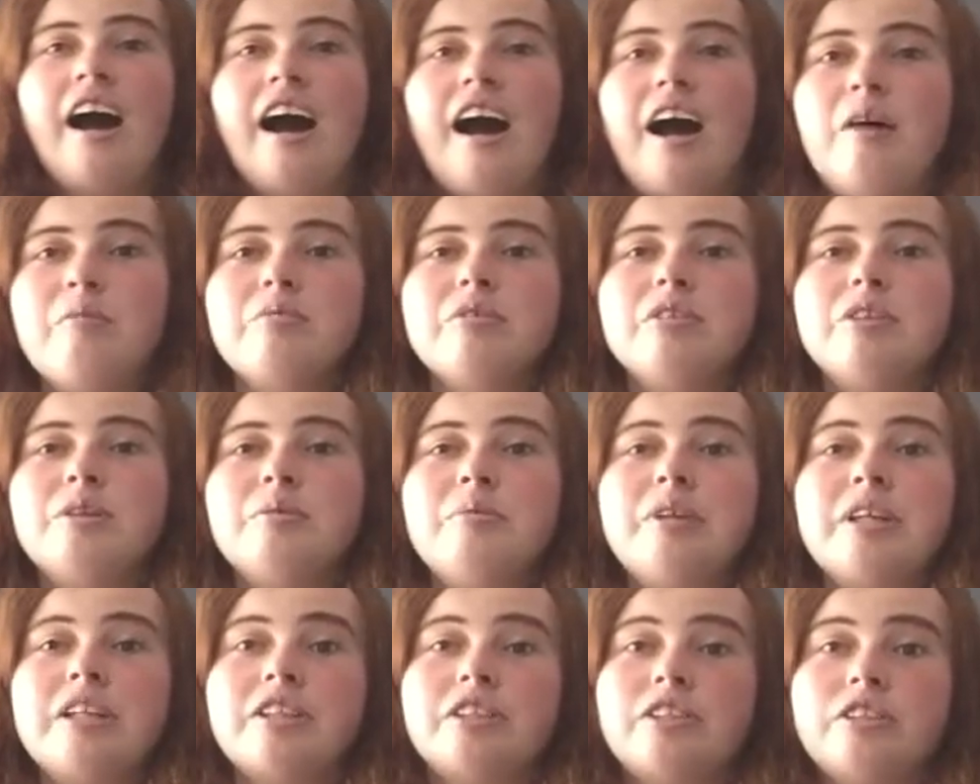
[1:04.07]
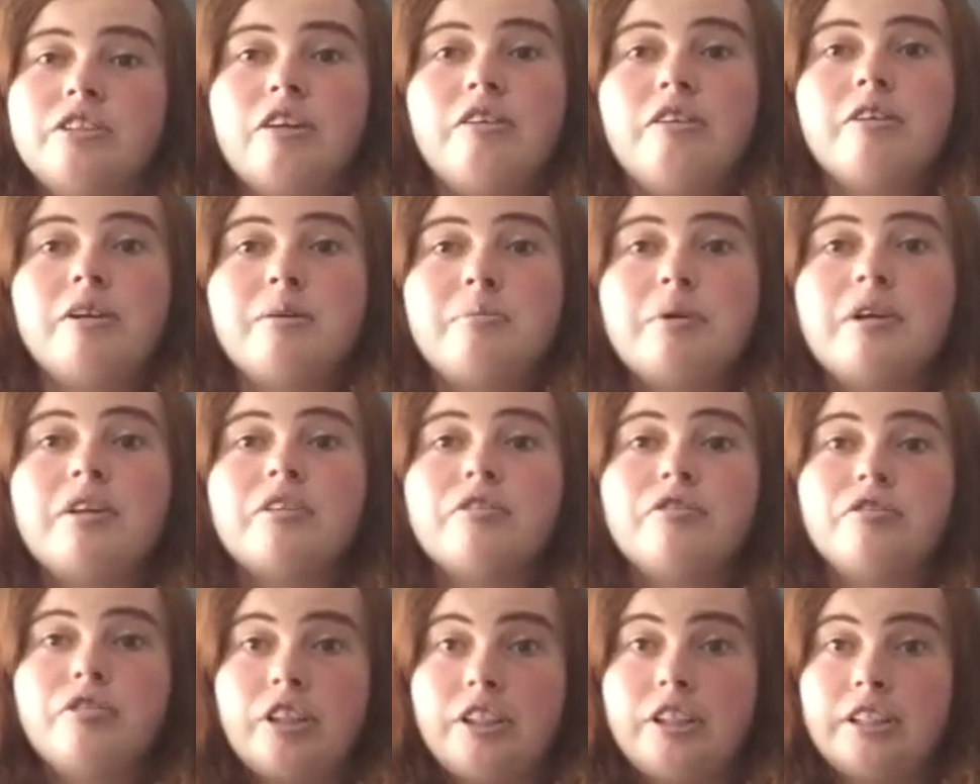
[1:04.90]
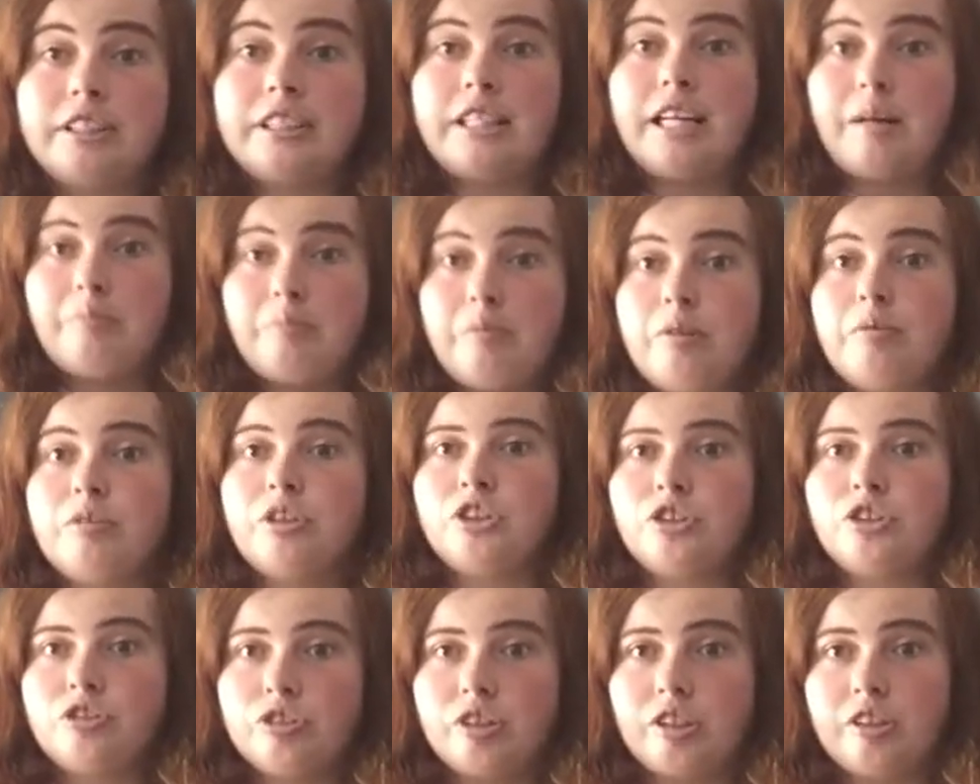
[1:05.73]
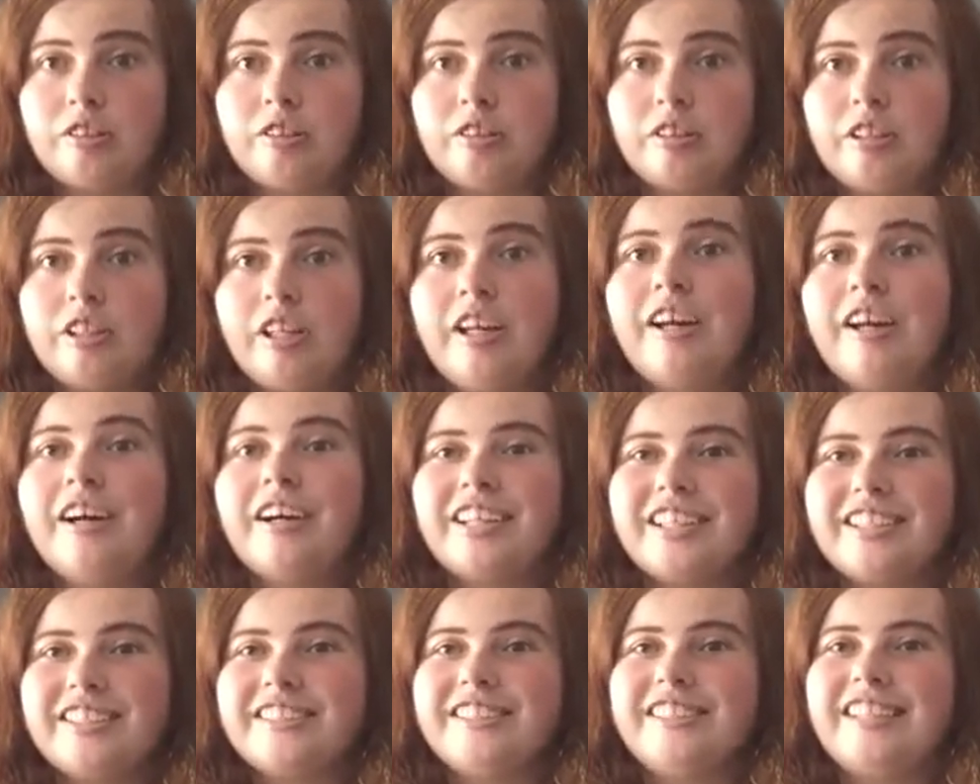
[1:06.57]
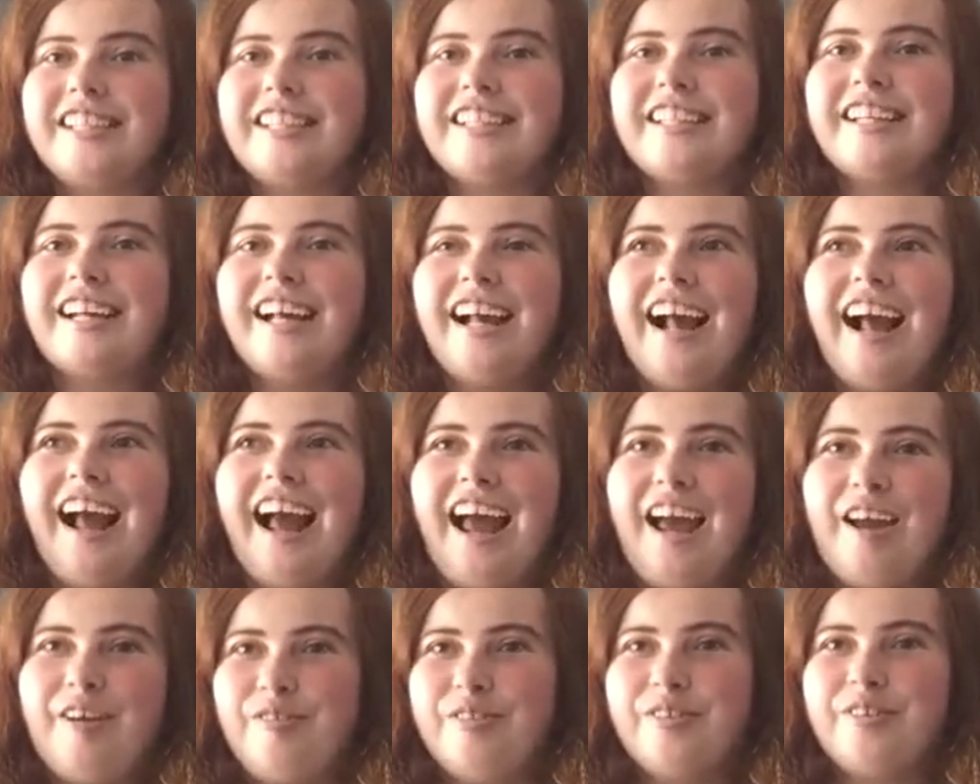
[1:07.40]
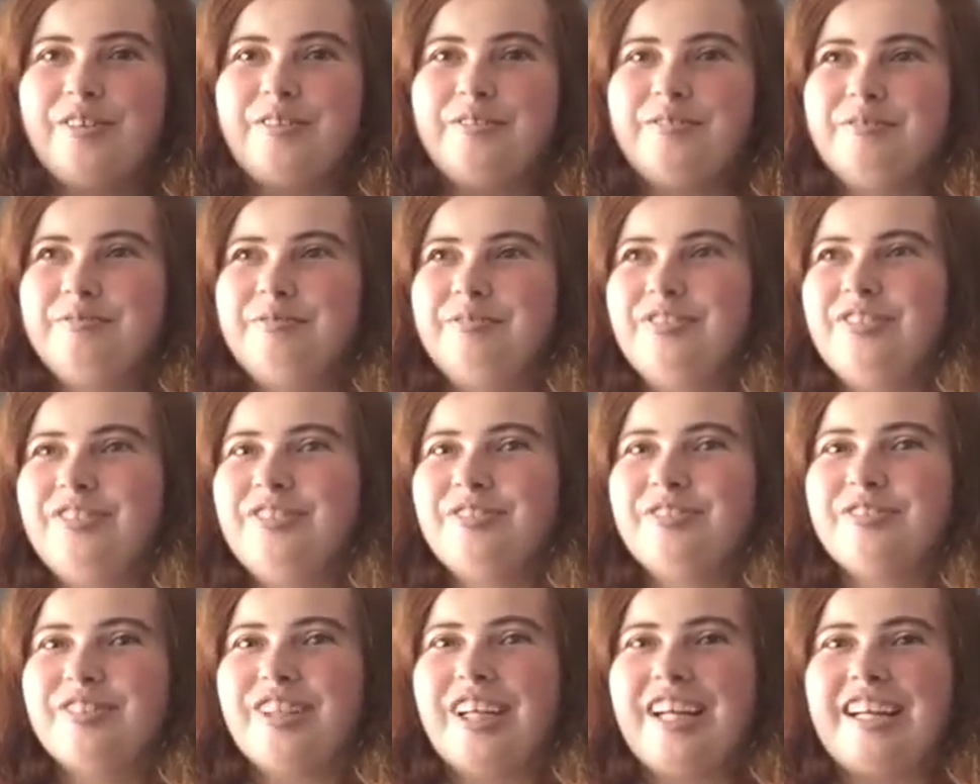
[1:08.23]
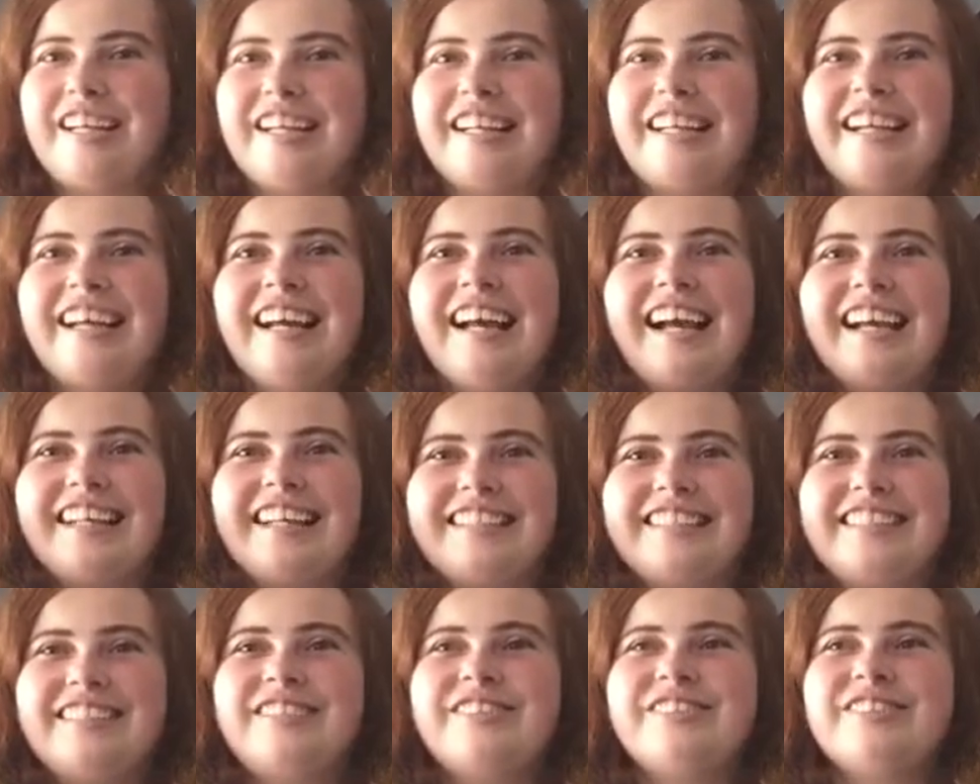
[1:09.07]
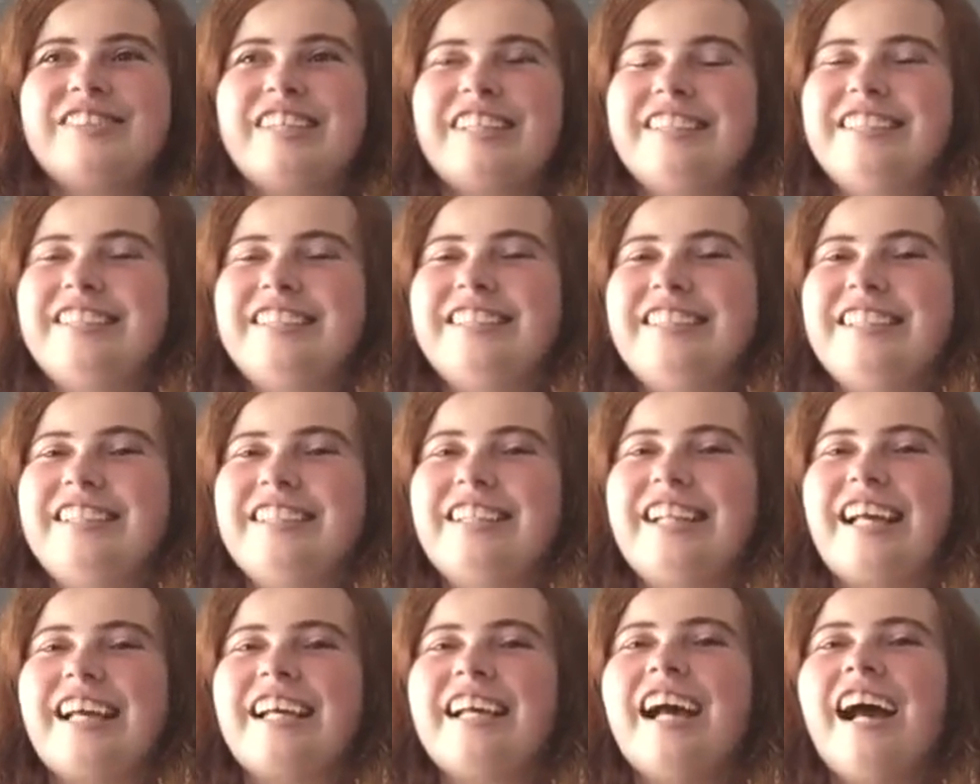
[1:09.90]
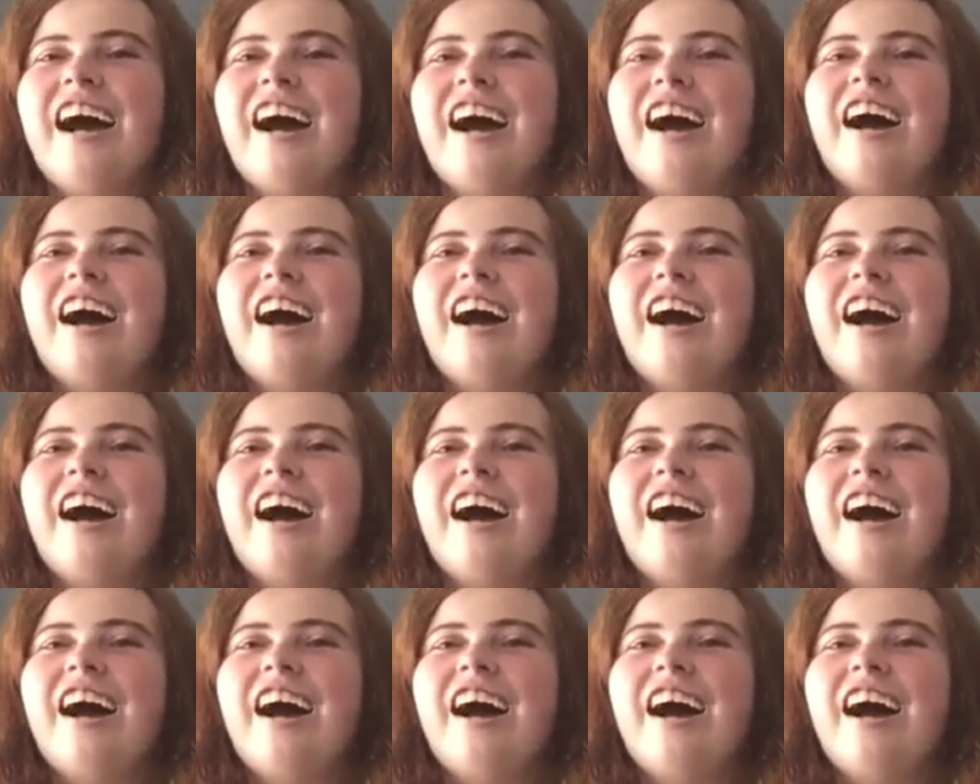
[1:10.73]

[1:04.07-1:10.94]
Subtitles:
I'm gonna make a story about the first time I was drunk, because like, everyone, like, it's interesting, like,